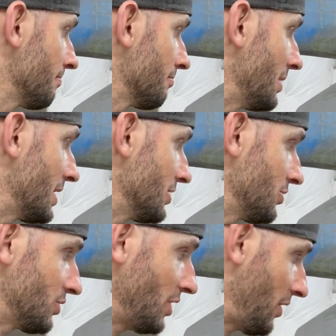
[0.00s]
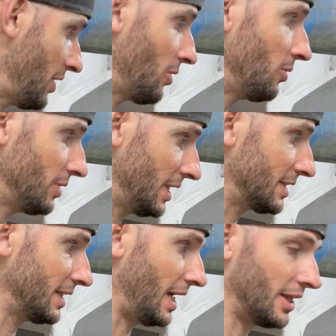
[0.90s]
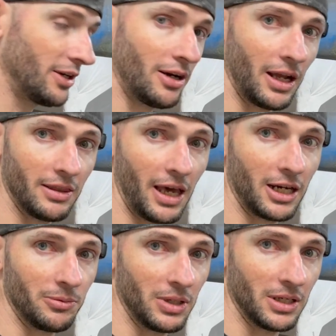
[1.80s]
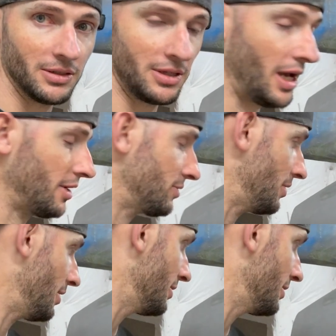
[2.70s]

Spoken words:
because there's nothing holding it together, and that'll be a disaster.